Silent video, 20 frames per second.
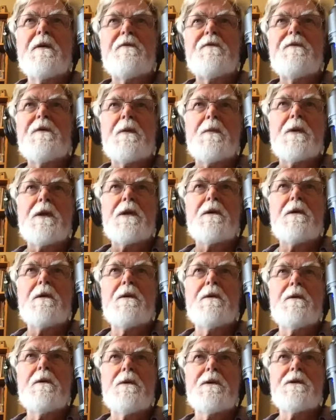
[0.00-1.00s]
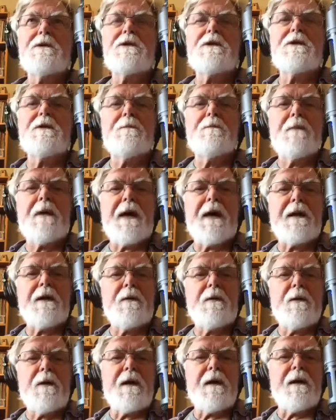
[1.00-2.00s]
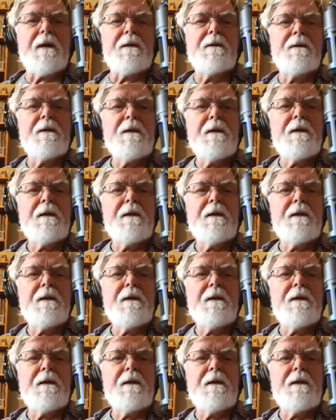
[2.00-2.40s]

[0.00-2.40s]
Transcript: from a Christian background.